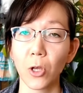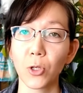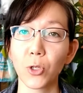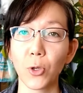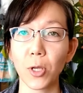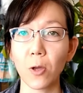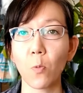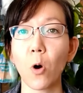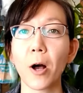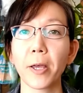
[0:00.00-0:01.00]
so you
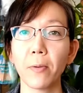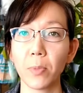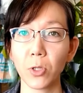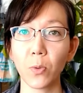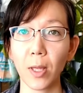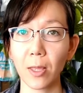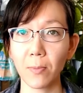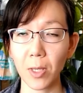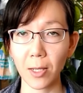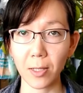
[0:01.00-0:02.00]
can walk in between
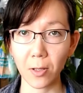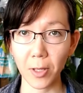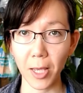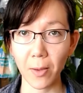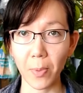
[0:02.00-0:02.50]
them easily.